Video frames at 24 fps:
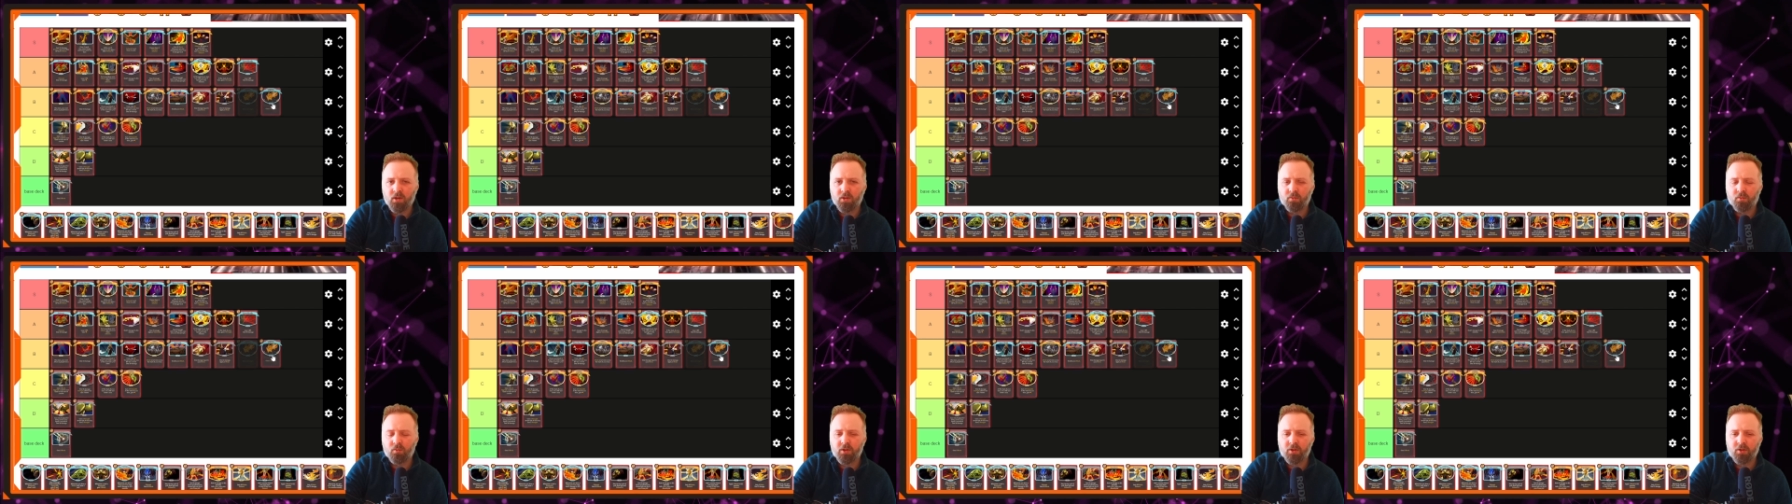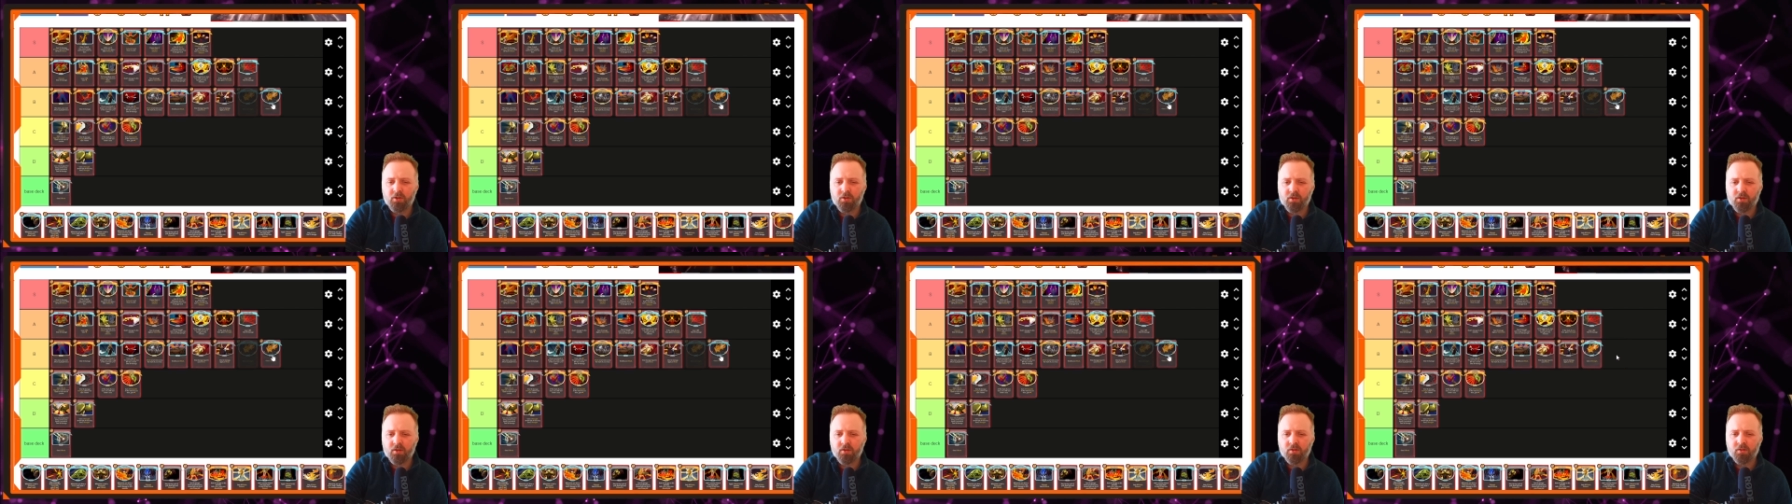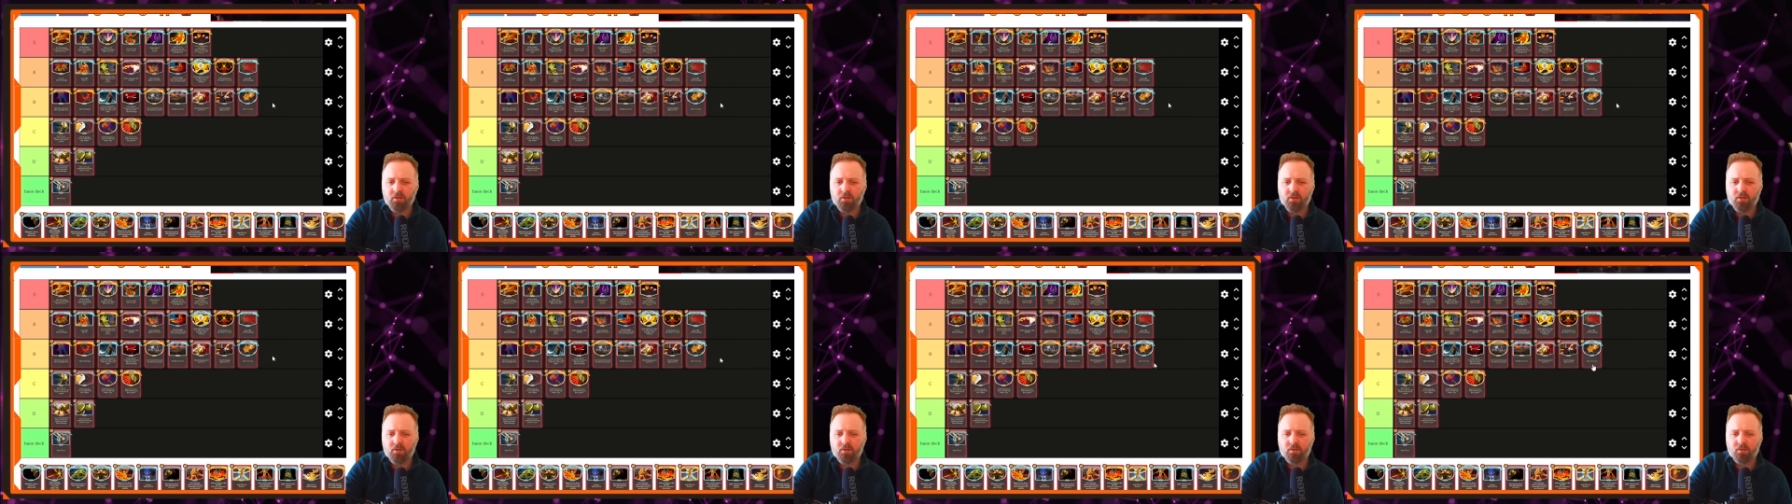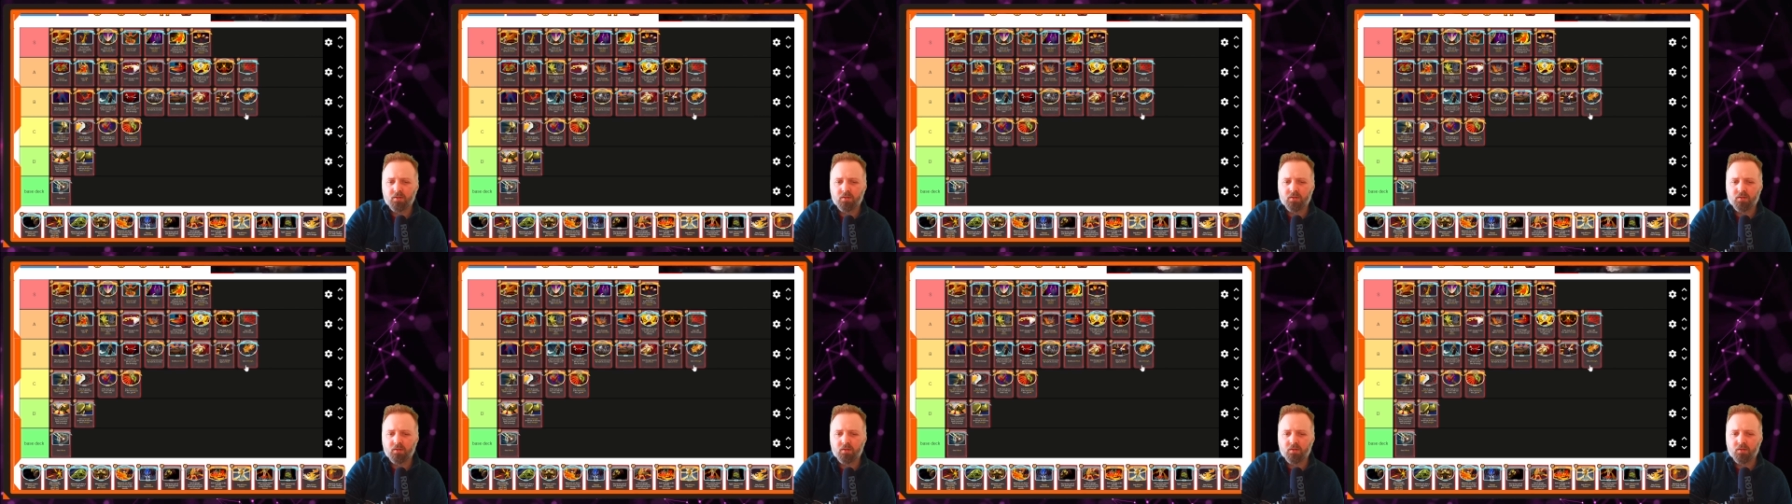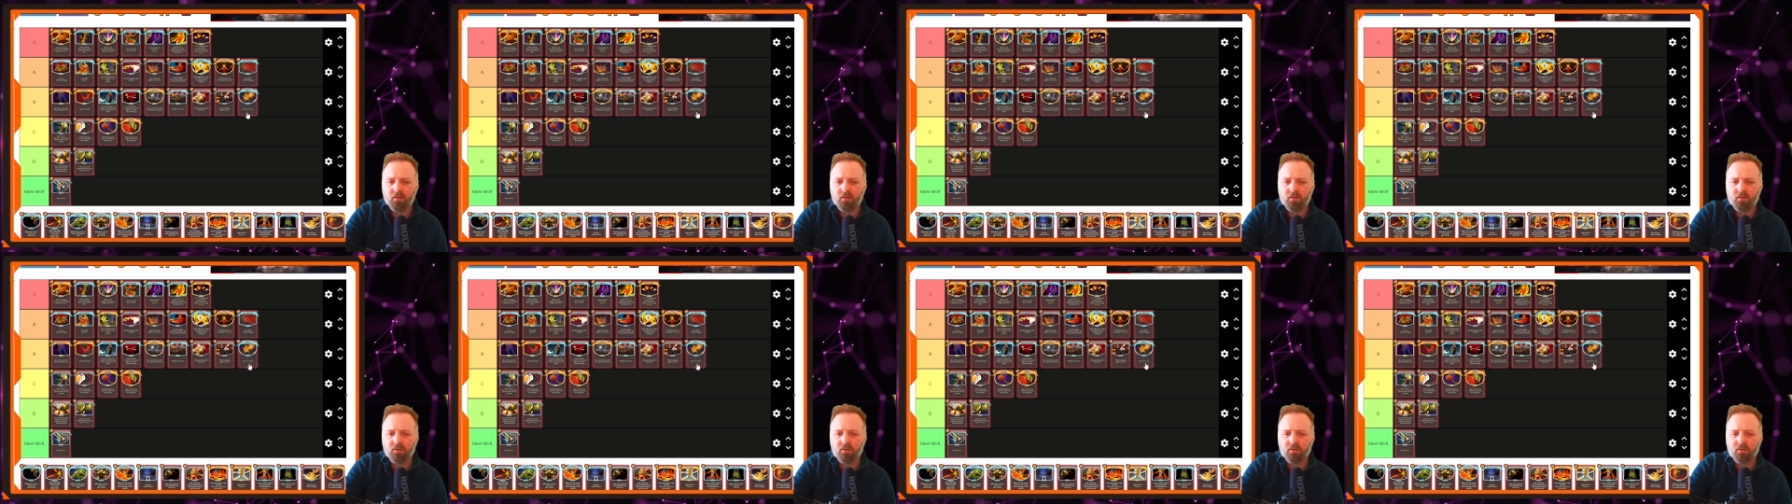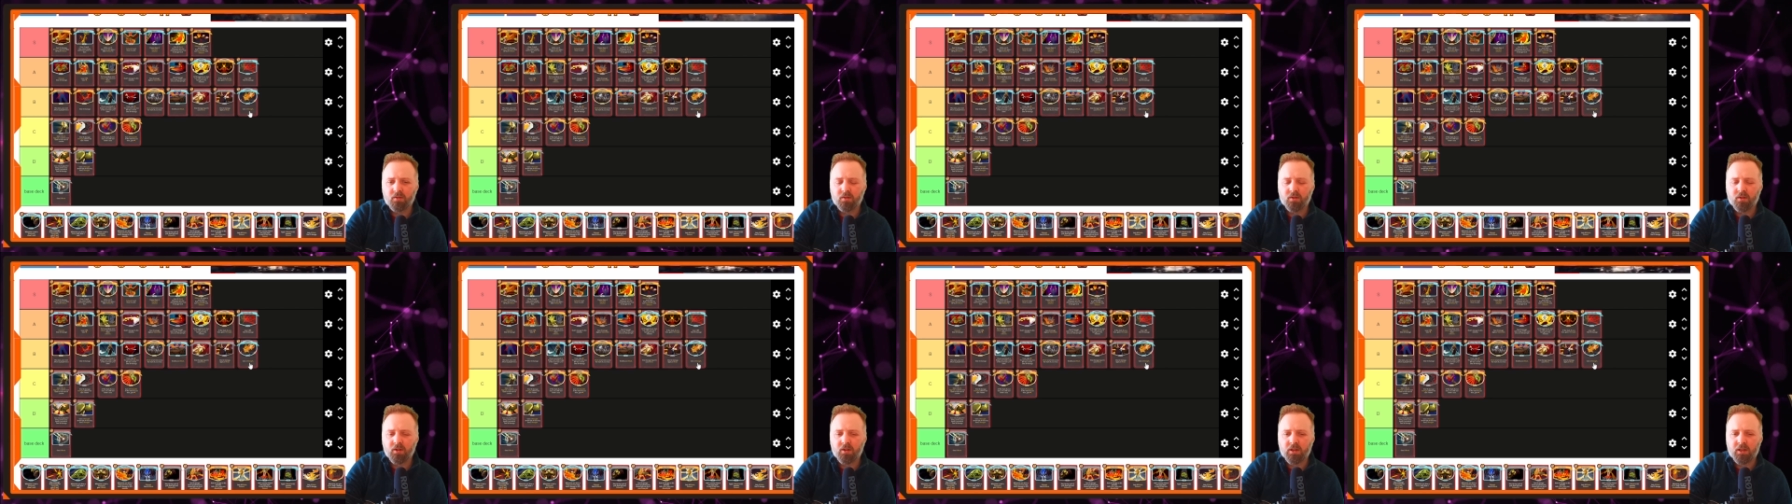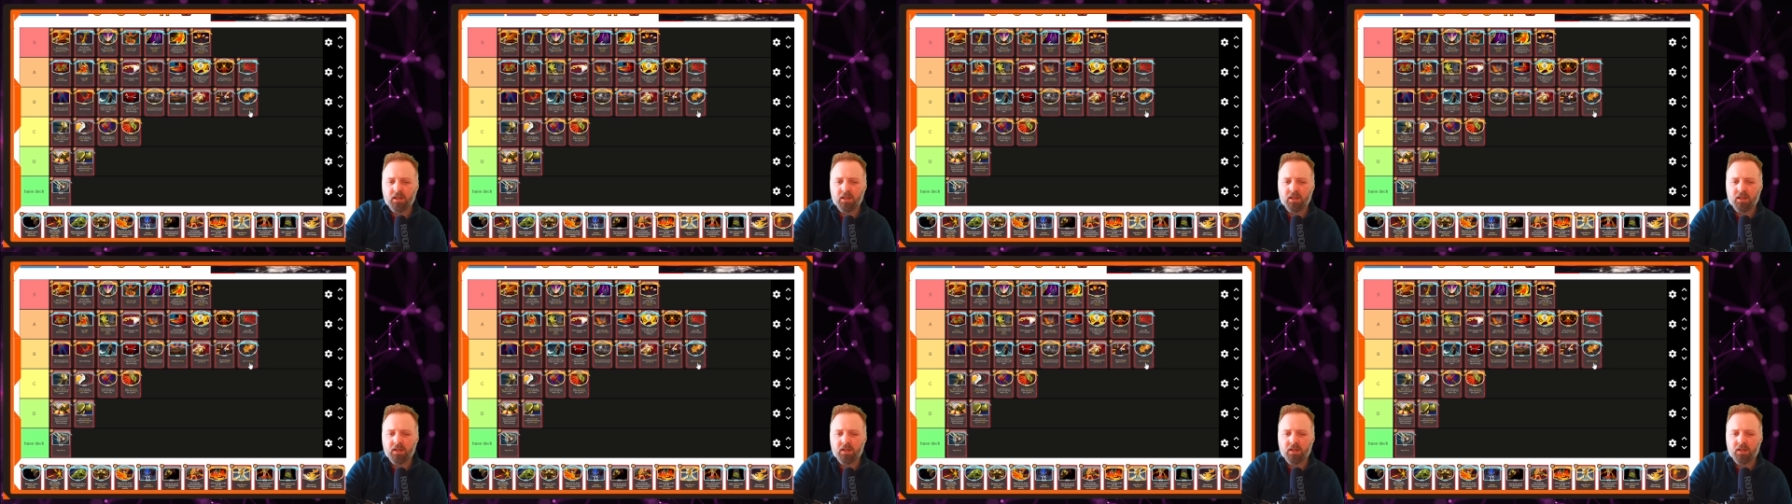which is good. It